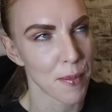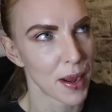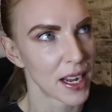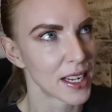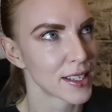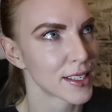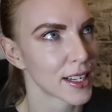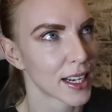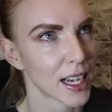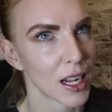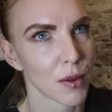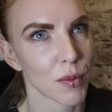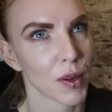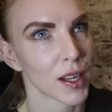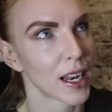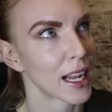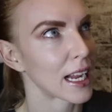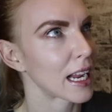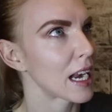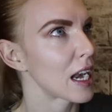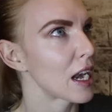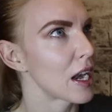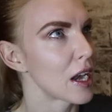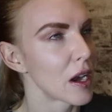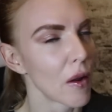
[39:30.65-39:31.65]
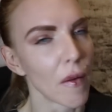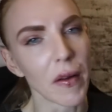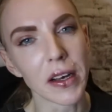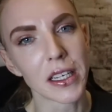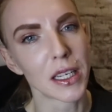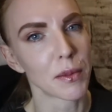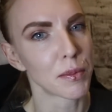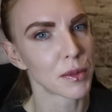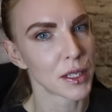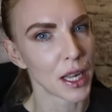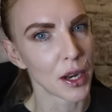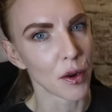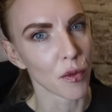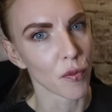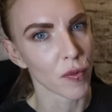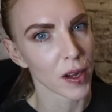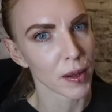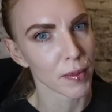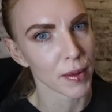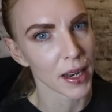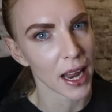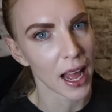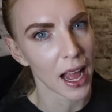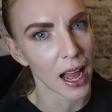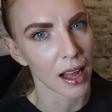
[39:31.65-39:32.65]
basically what like 90% of
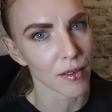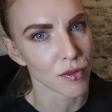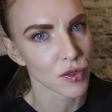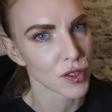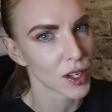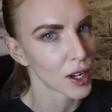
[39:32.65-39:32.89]
women have.